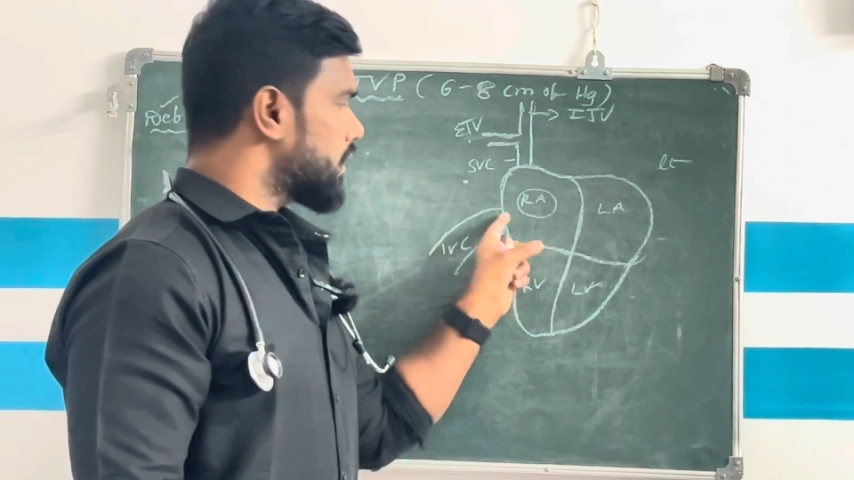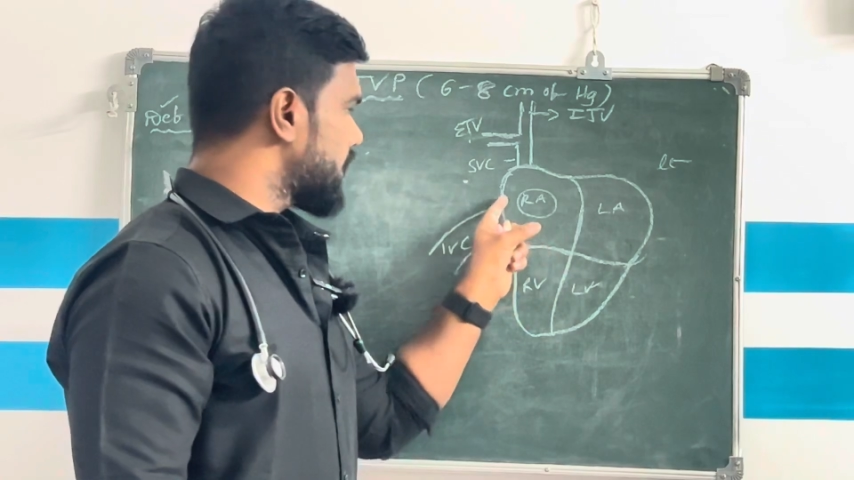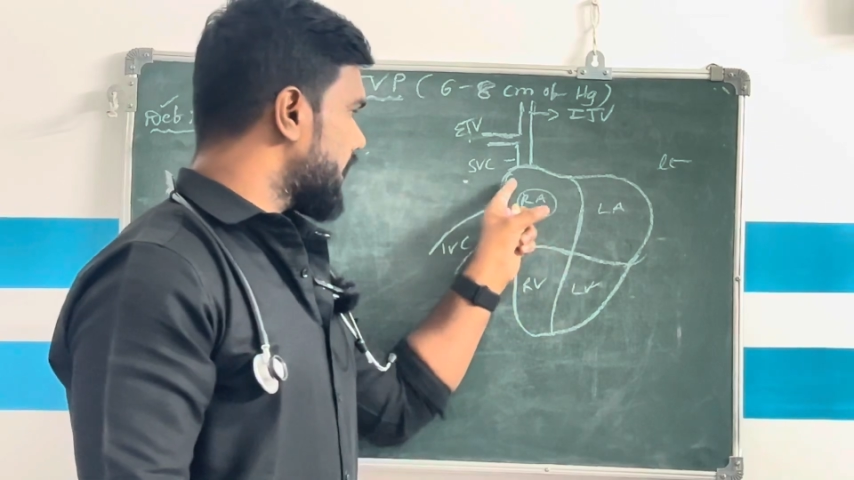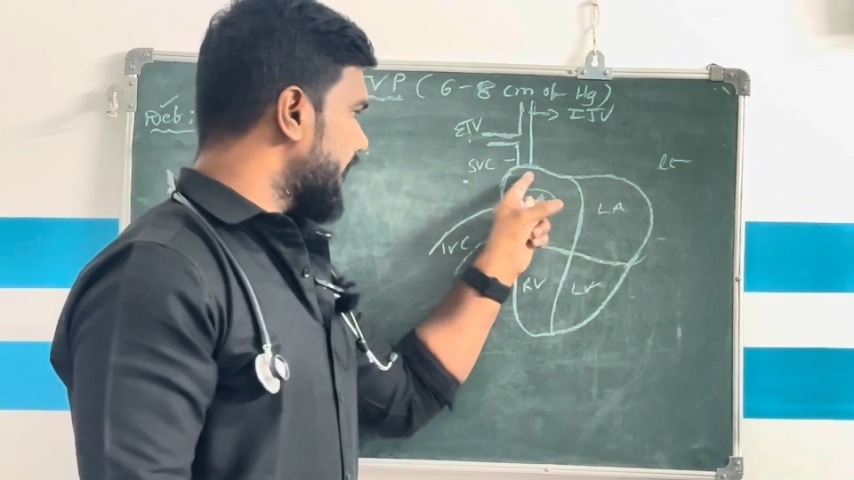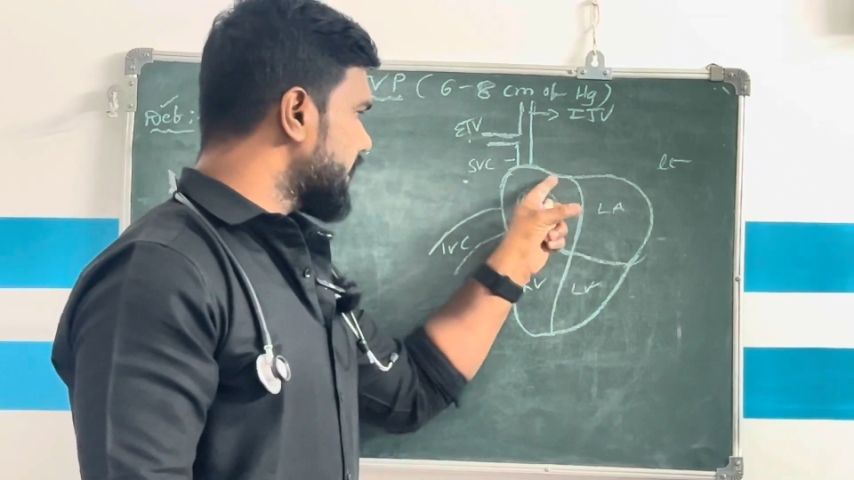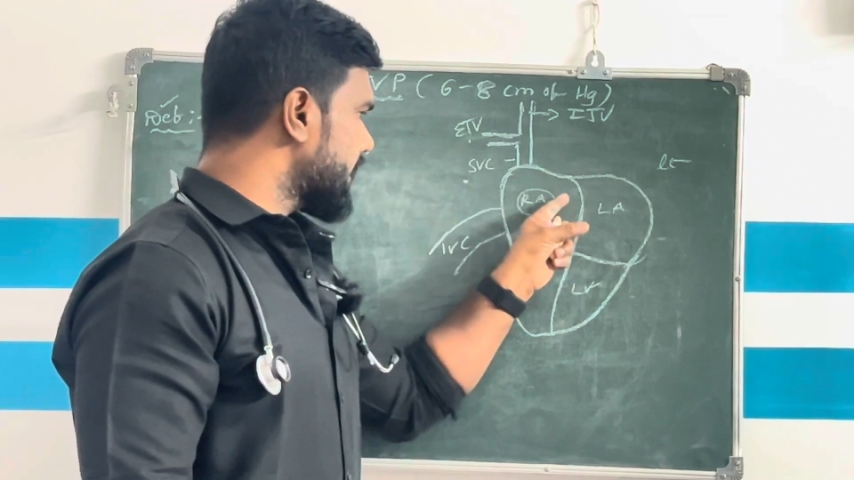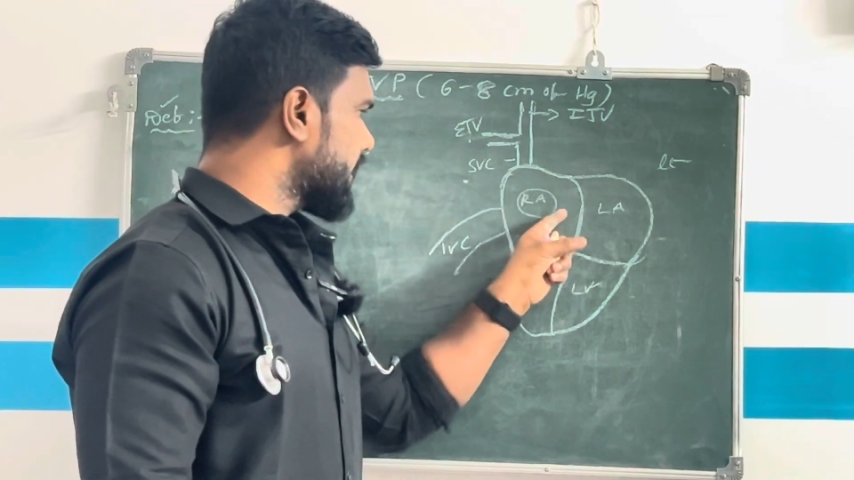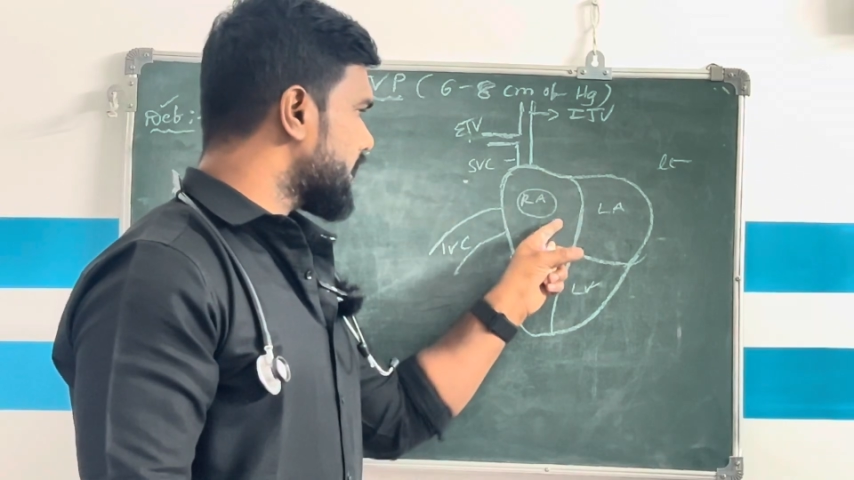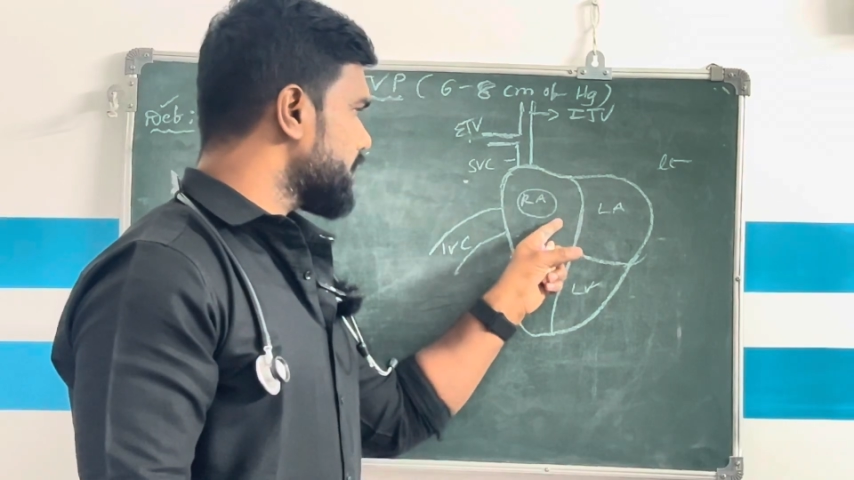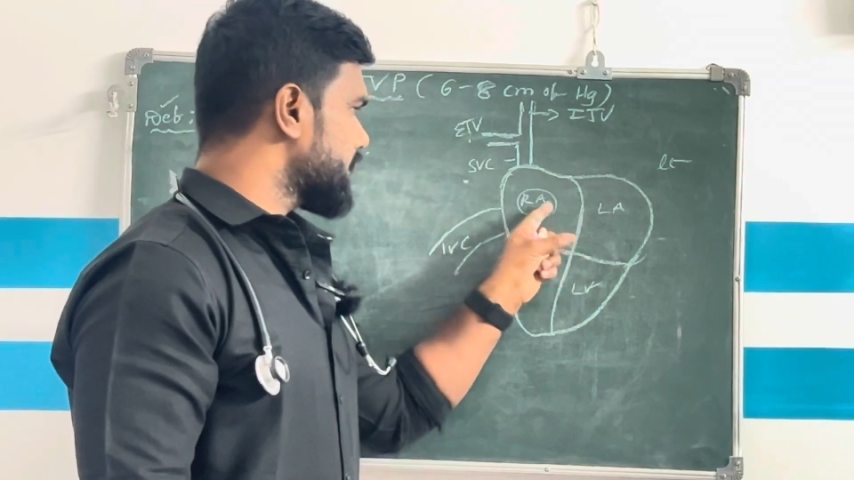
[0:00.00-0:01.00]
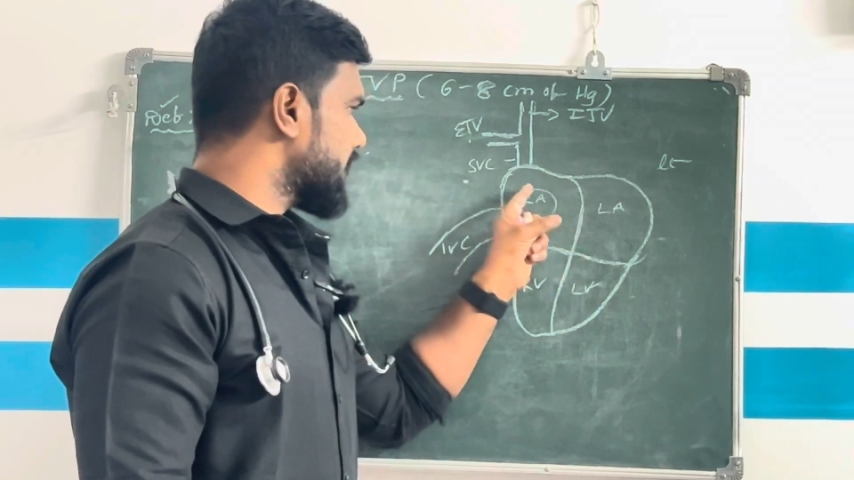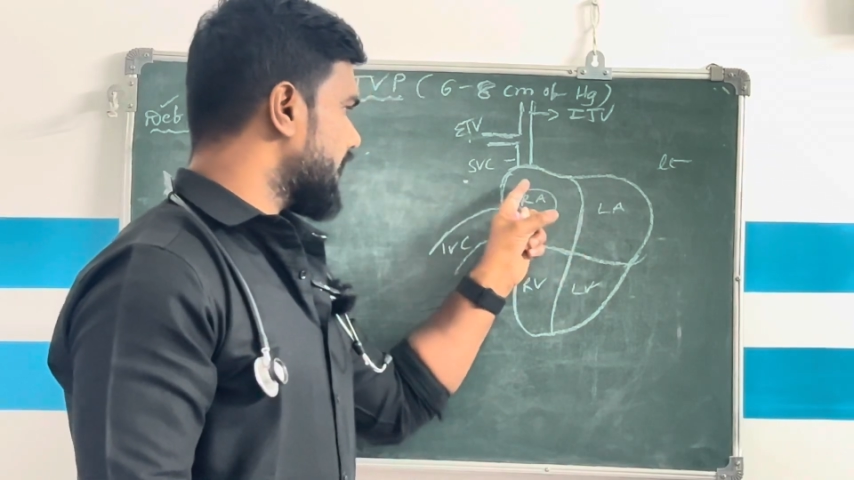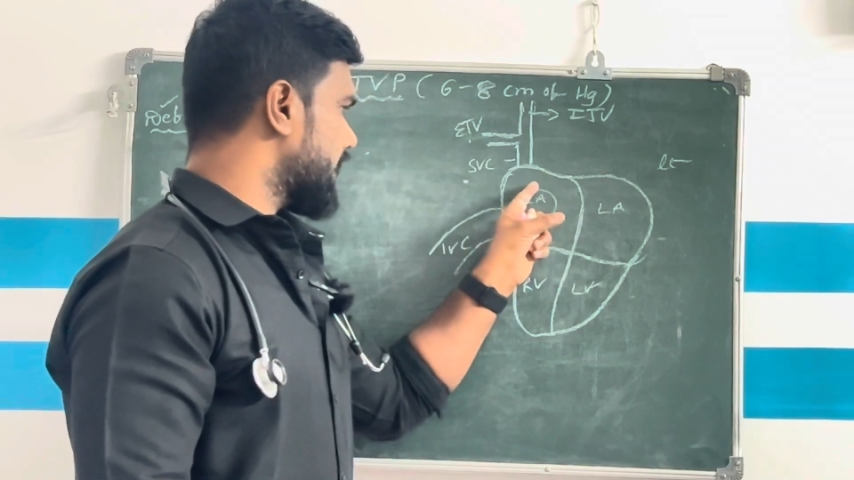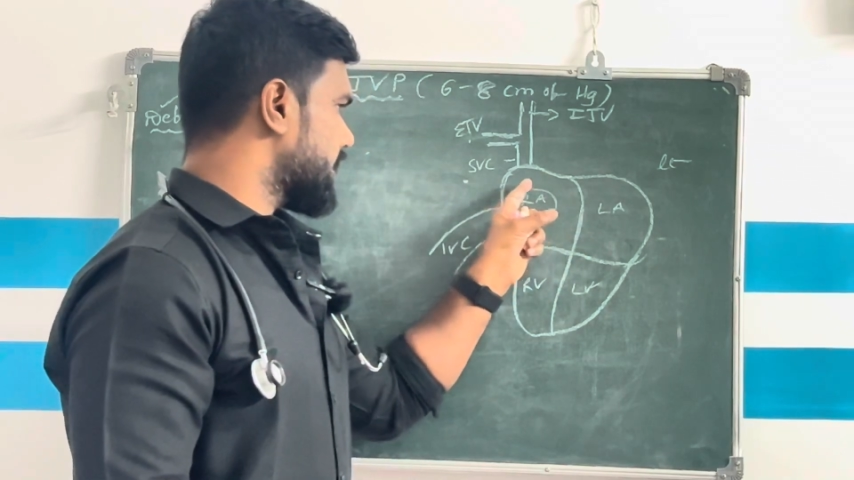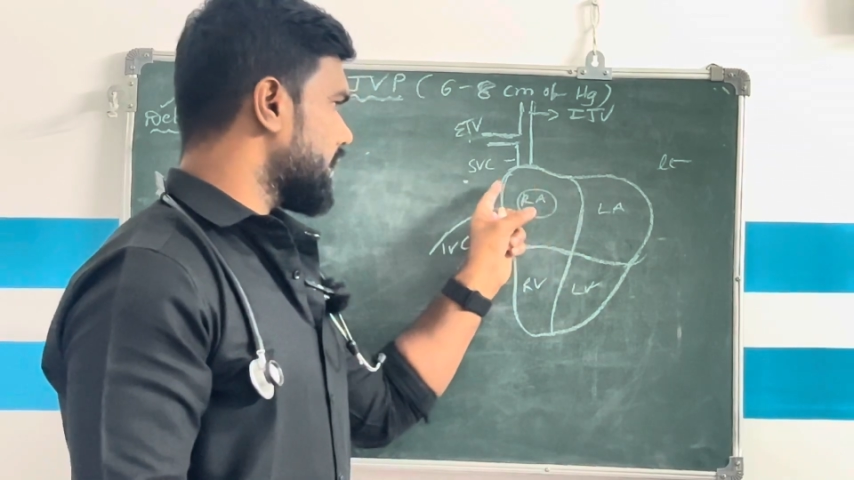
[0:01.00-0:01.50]
the right atrium is
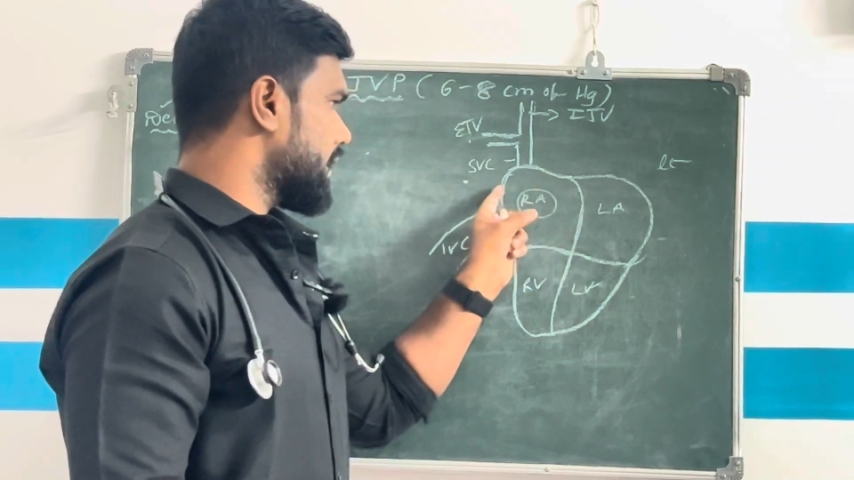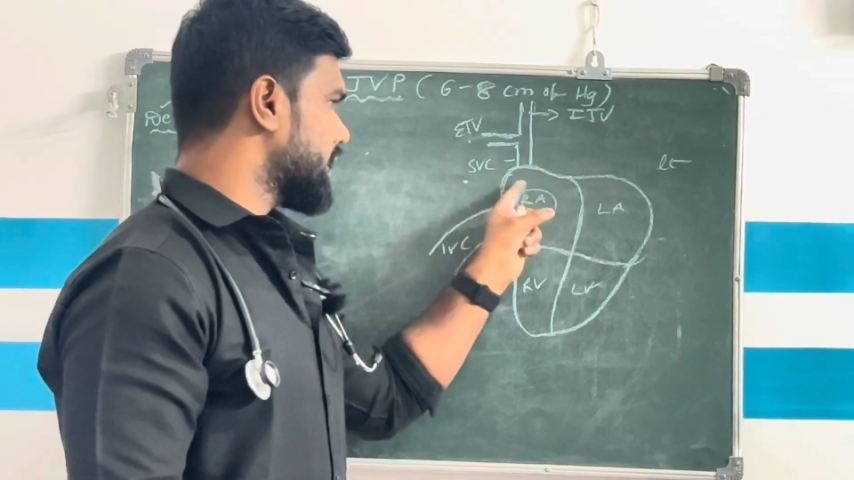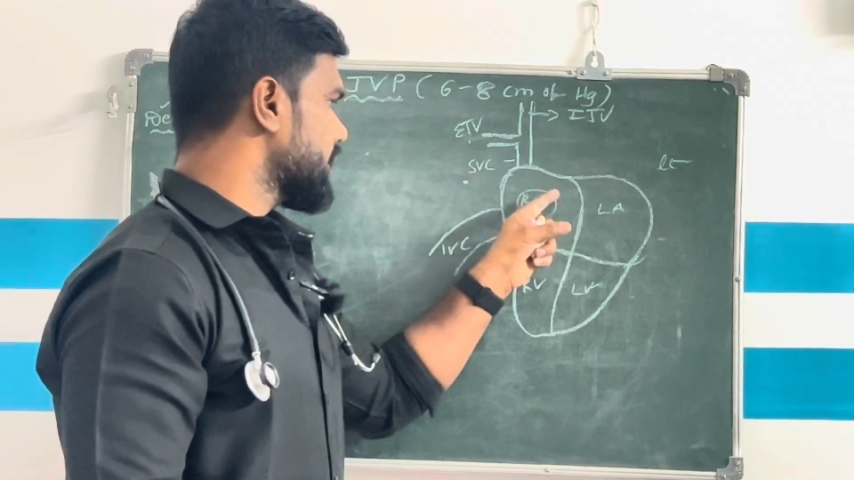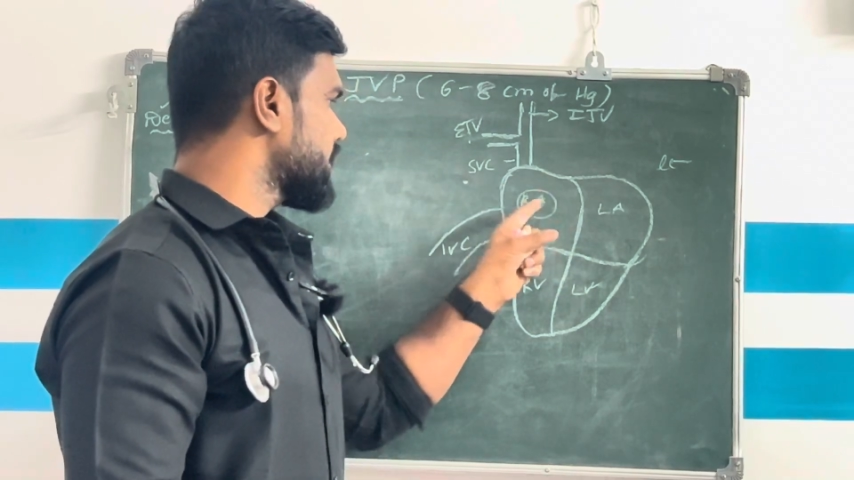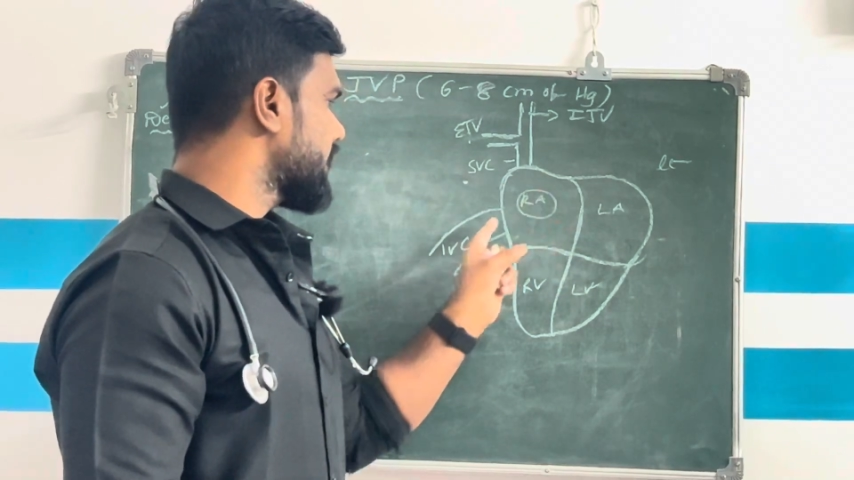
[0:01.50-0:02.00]
receive the